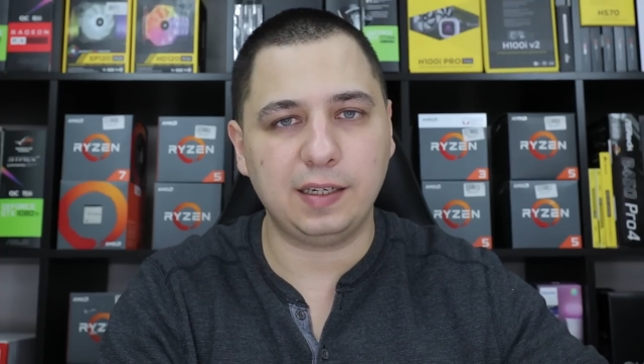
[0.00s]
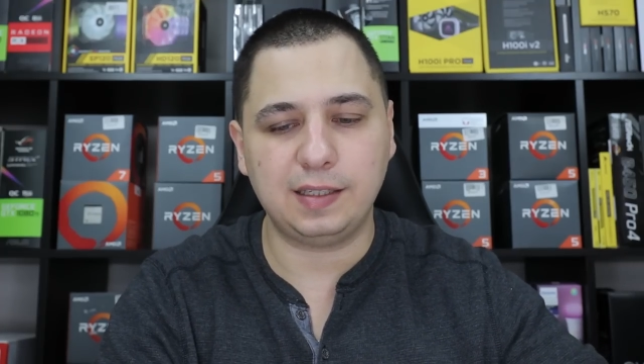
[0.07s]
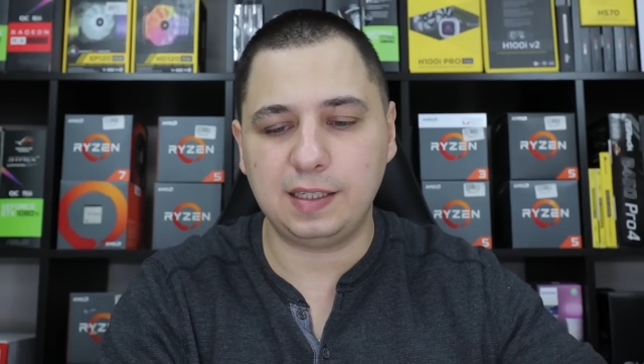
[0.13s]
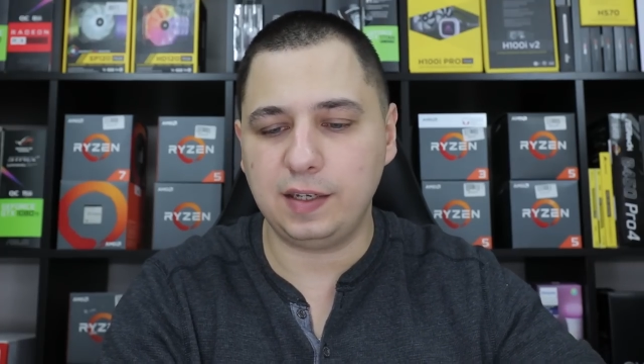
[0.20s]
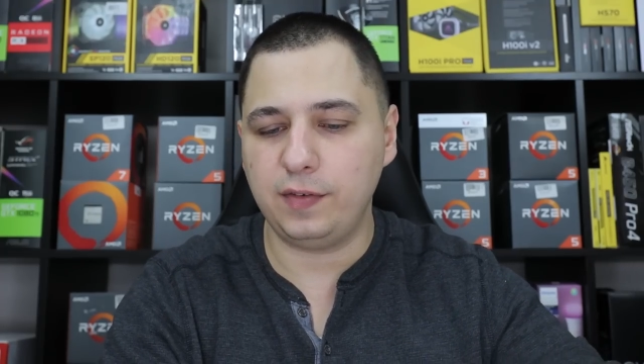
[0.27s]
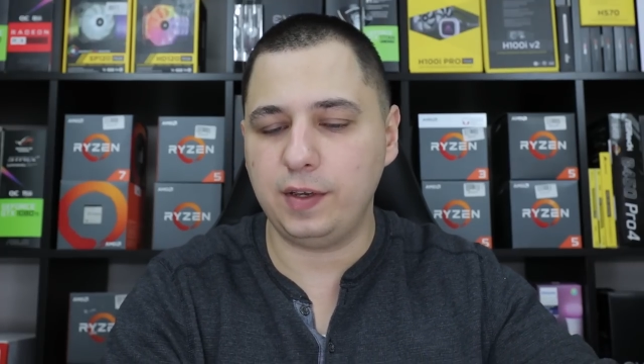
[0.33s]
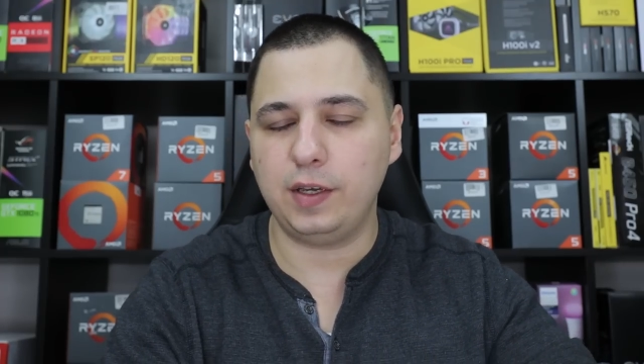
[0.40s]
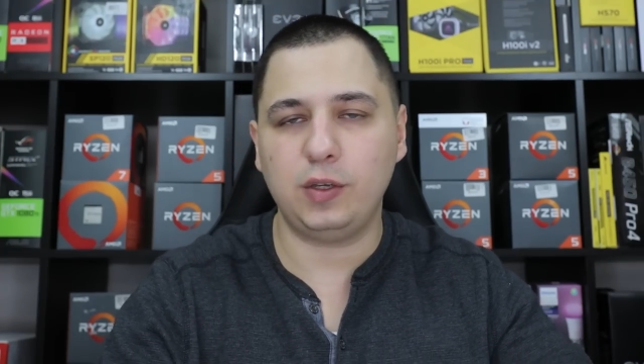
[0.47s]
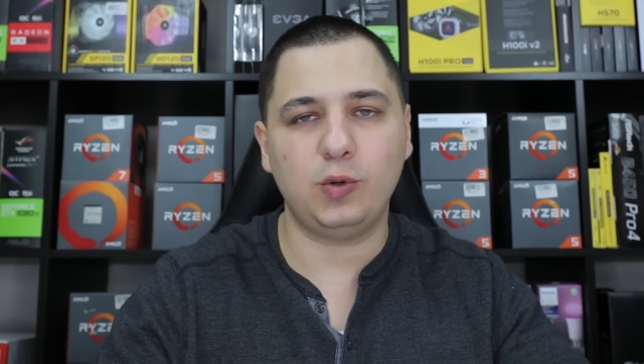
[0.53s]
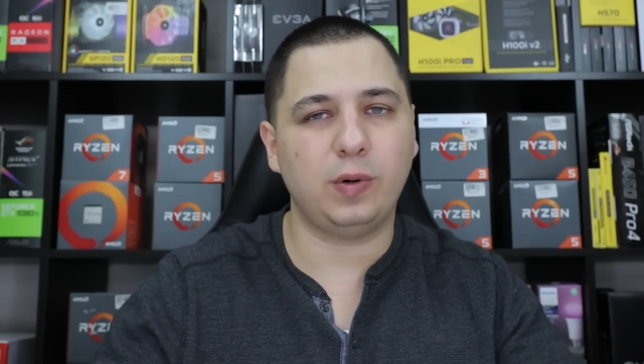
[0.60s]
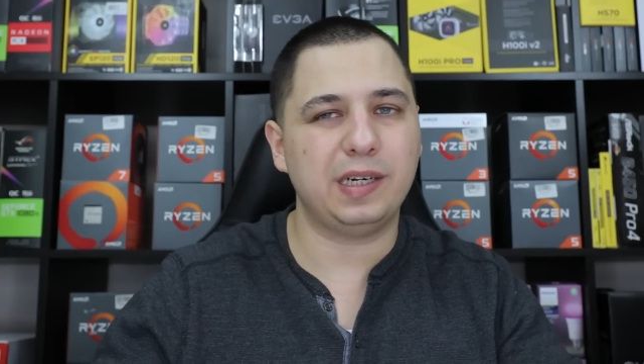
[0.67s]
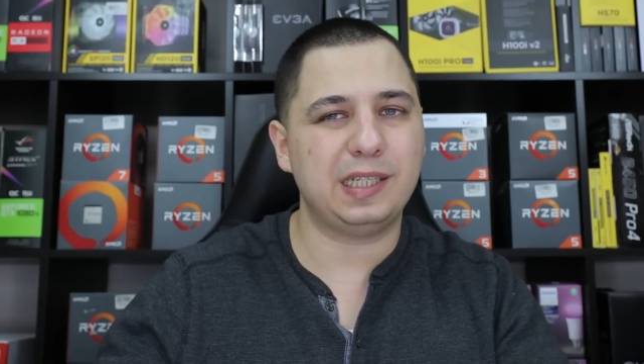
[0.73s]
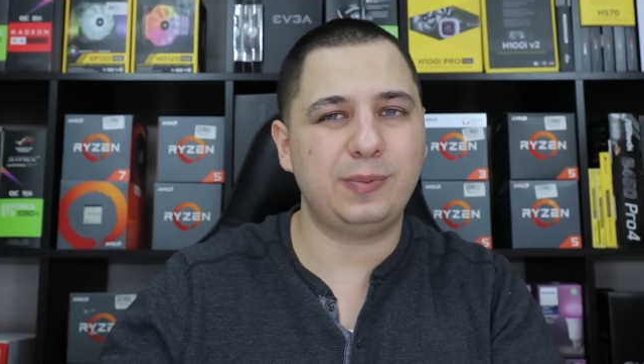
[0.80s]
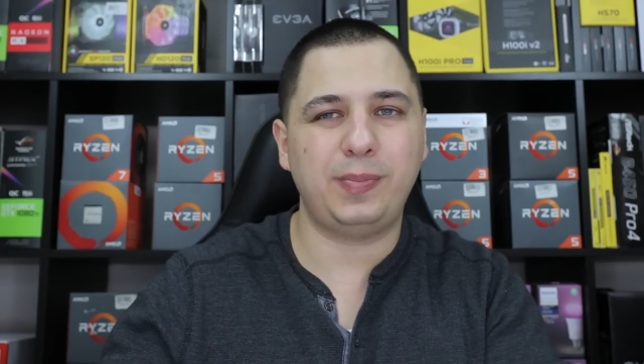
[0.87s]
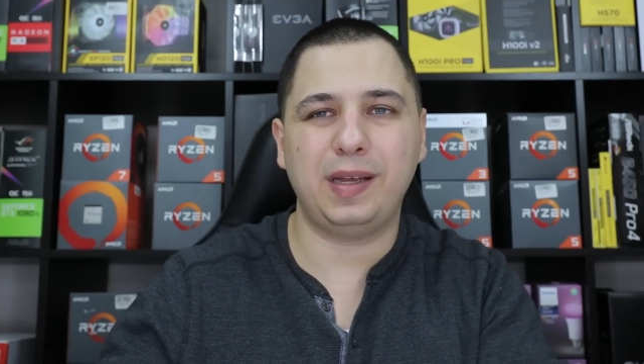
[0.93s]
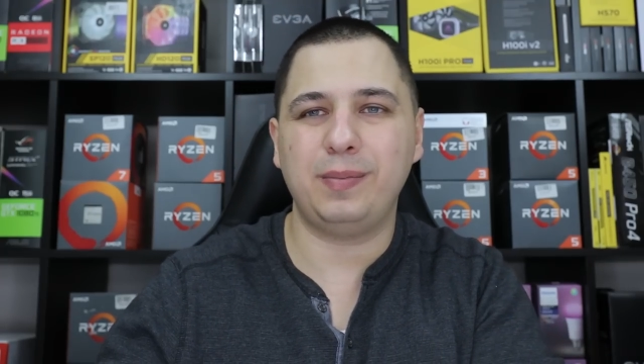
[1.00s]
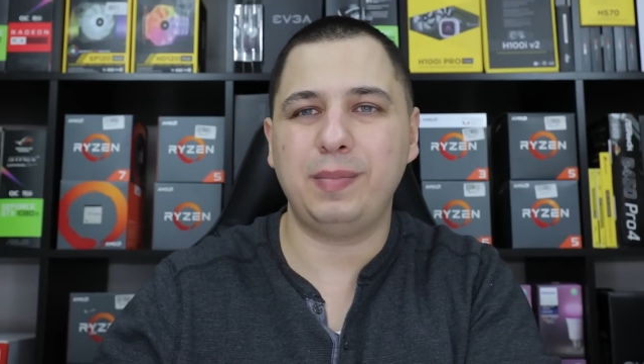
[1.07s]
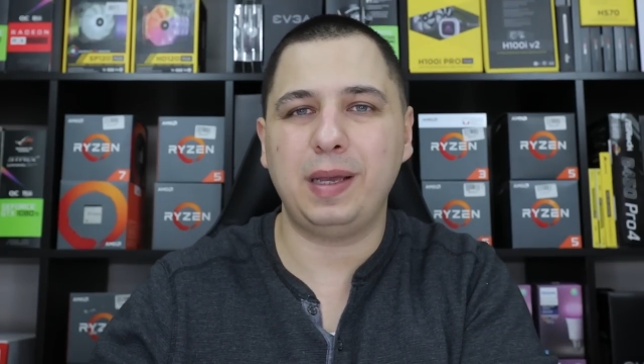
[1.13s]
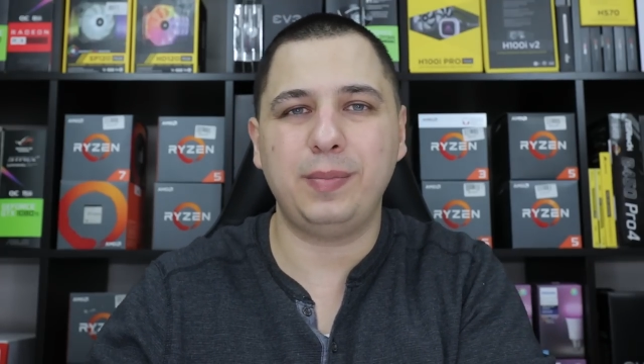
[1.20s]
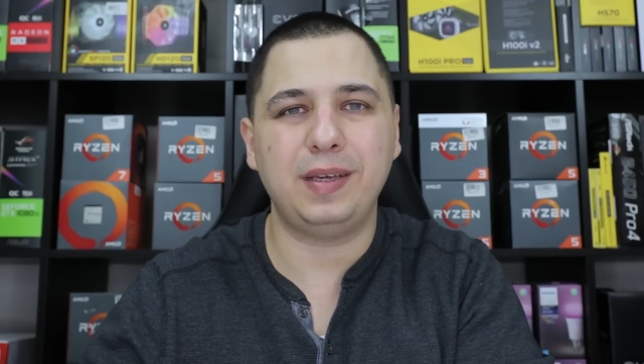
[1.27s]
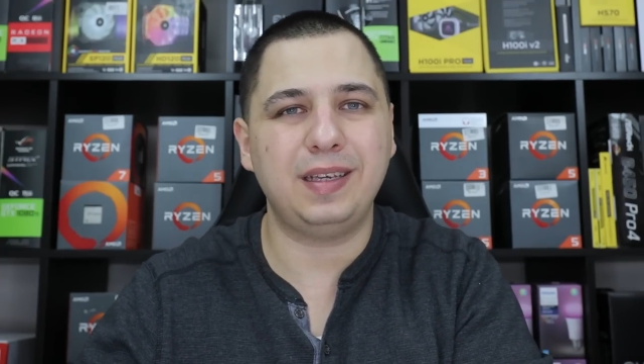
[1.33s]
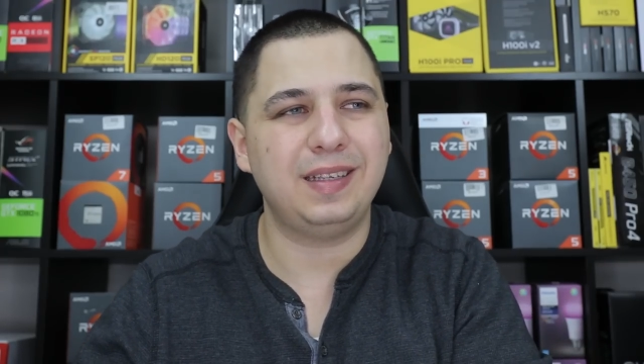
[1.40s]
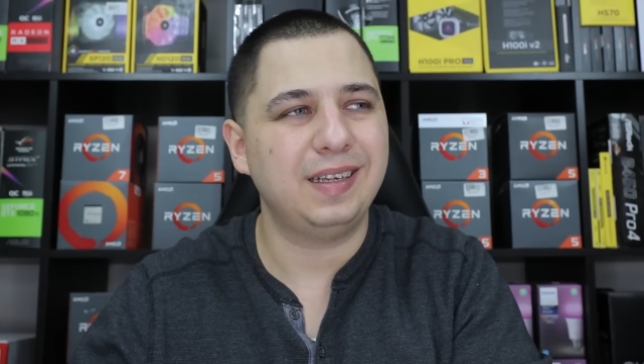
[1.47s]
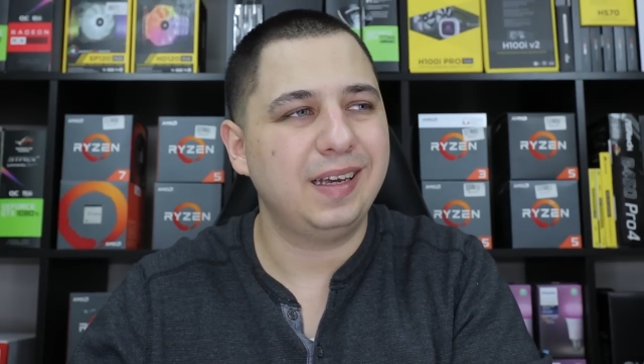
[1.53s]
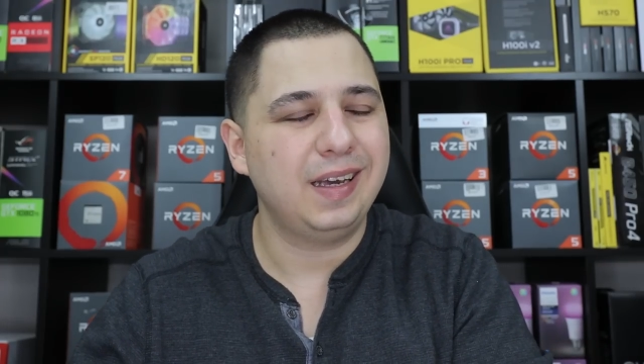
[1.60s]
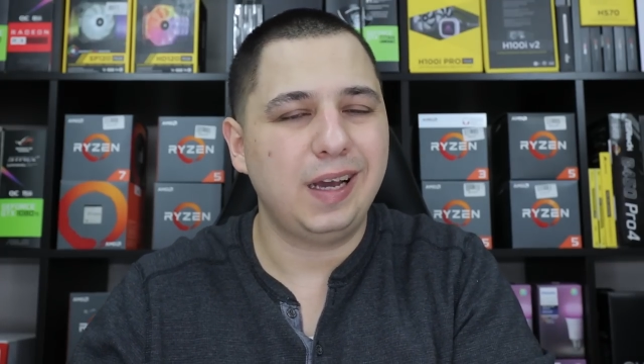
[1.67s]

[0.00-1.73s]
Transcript: TV, you want to spend maybe